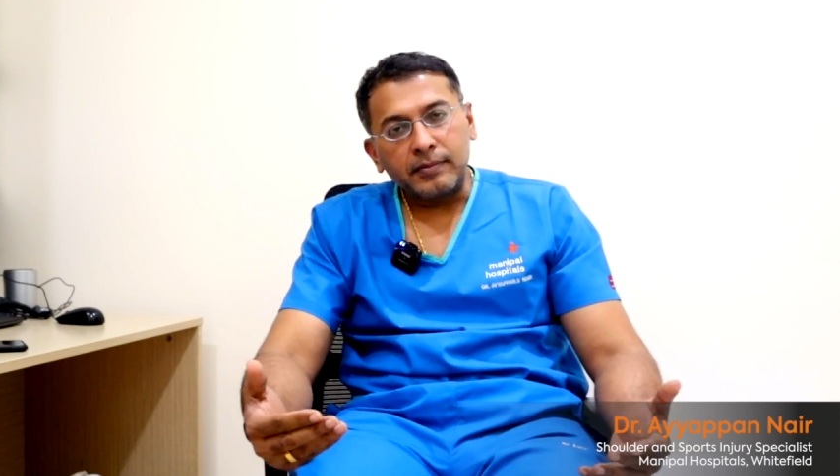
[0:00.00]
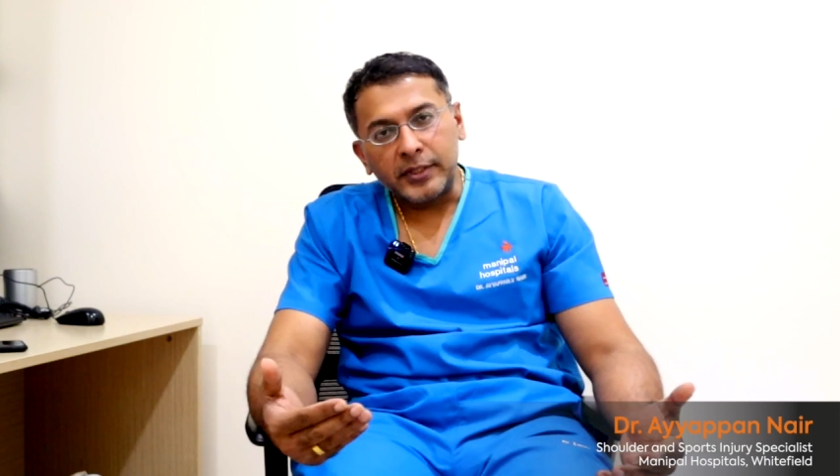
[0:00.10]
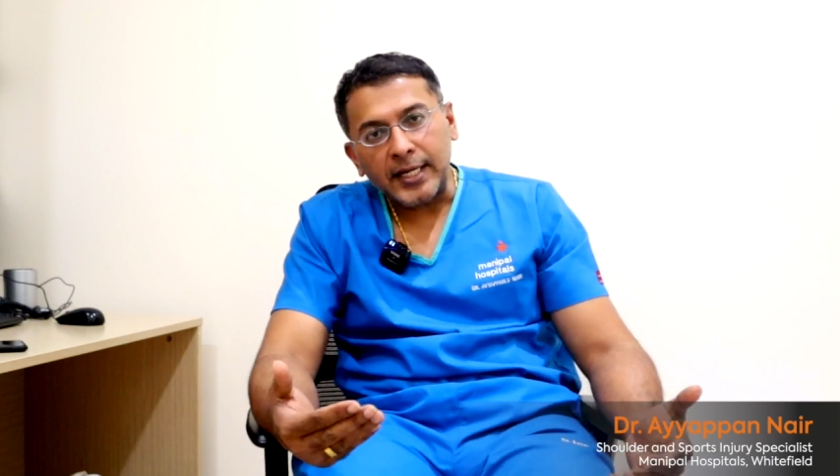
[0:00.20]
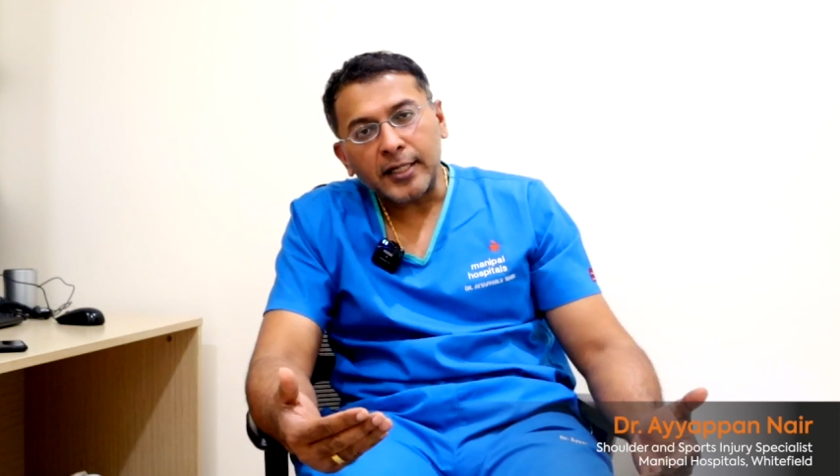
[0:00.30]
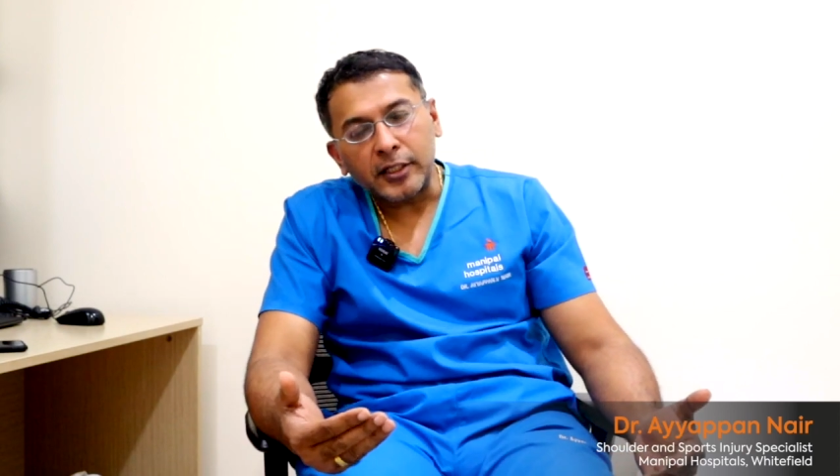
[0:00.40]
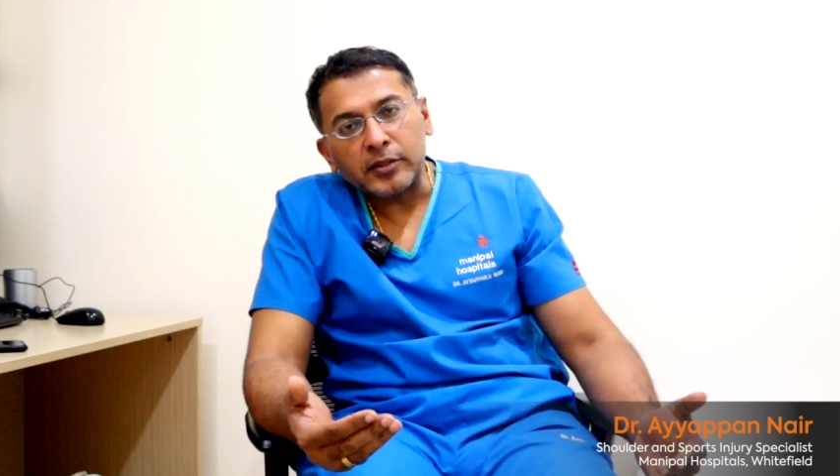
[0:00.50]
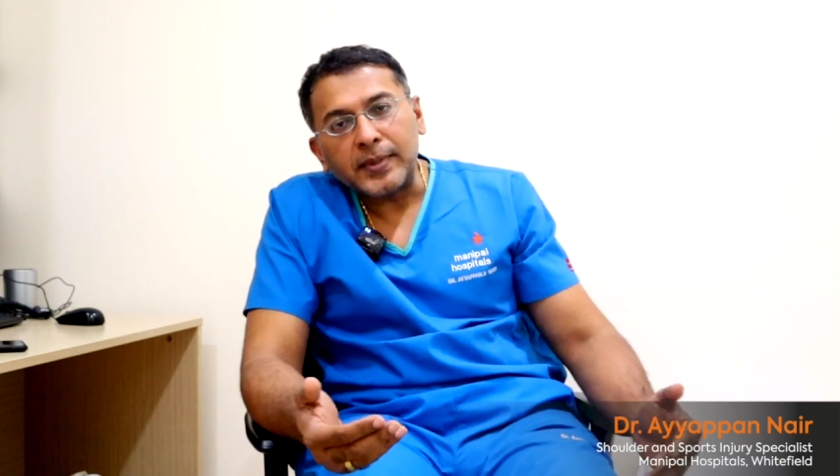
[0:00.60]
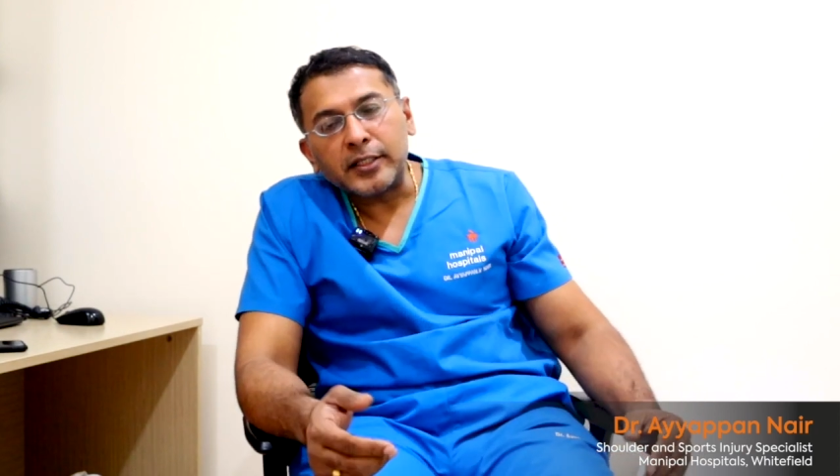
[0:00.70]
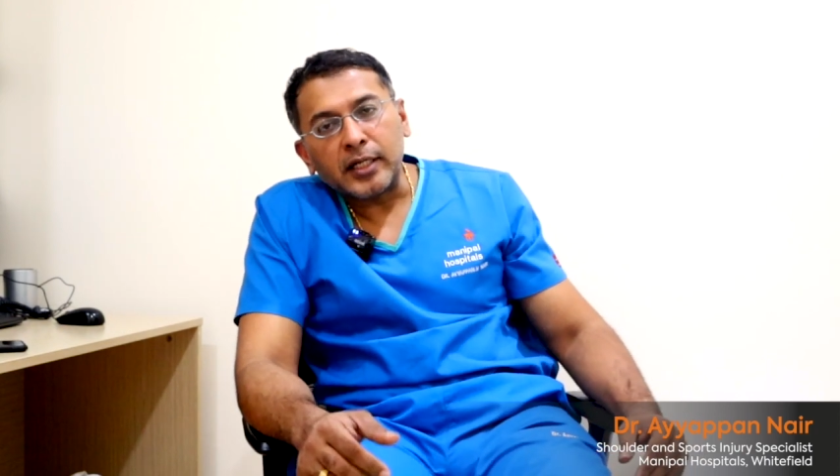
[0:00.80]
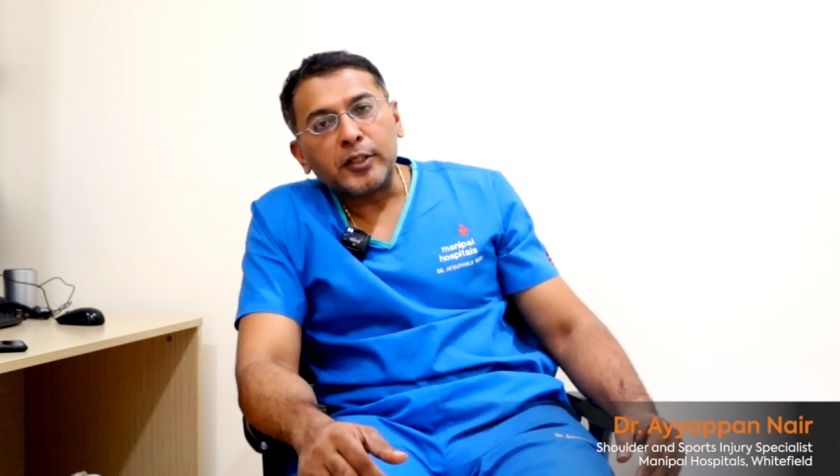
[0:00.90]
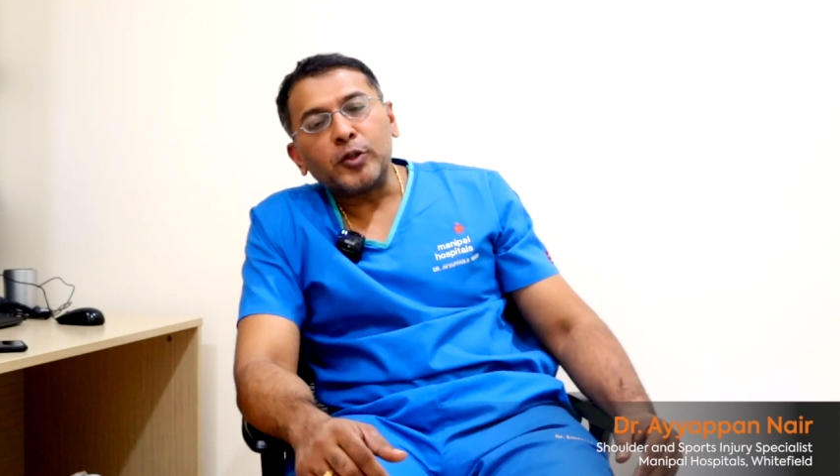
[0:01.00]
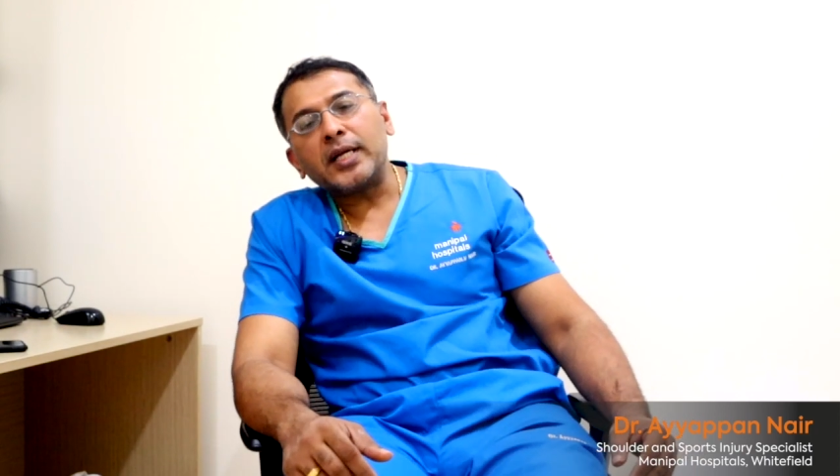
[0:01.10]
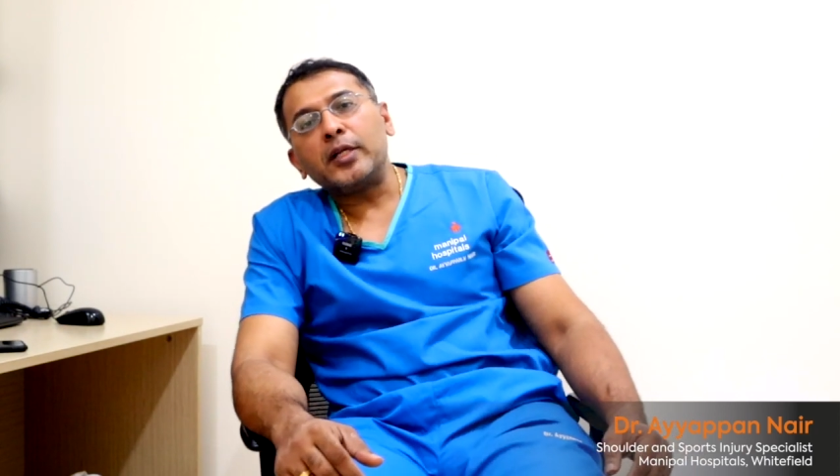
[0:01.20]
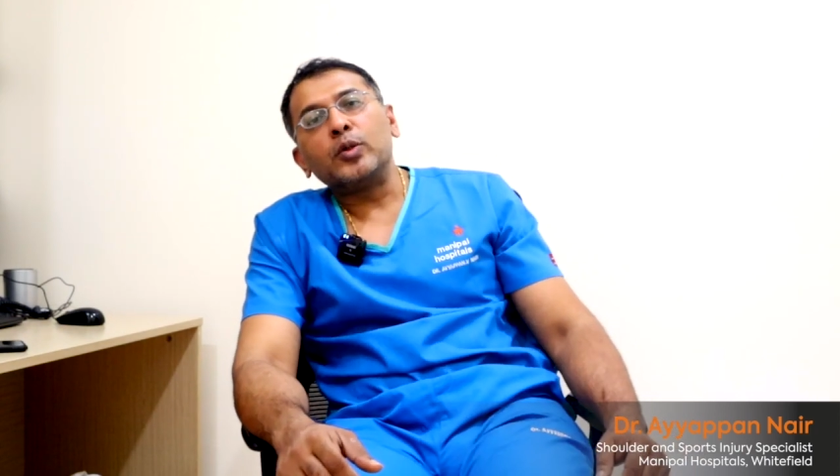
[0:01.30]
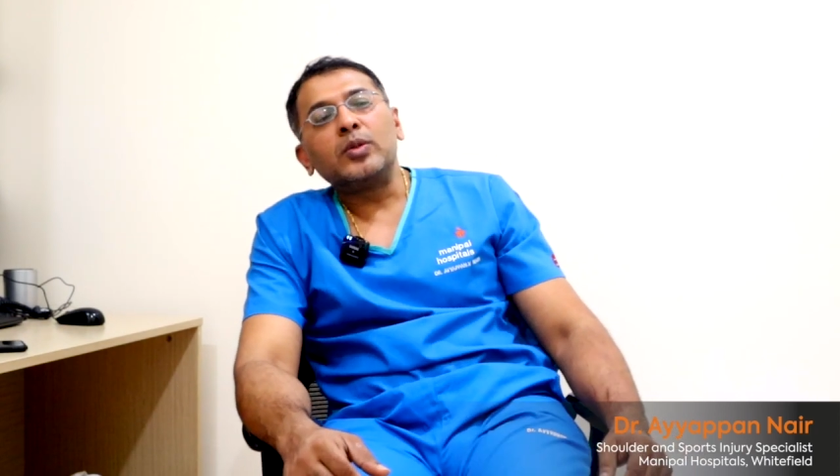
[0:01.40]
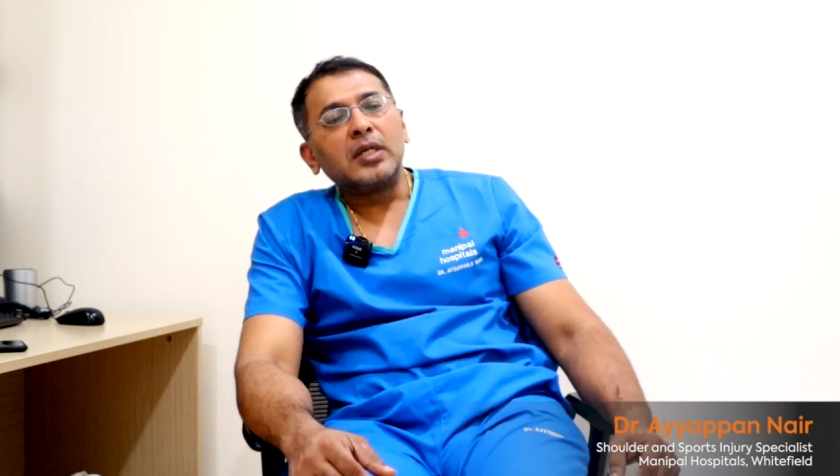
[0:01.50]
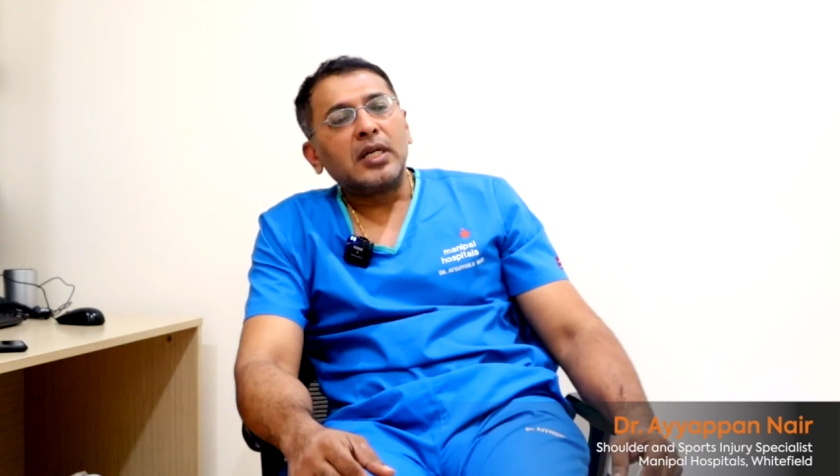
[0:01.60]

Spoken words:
chat is basically to tell you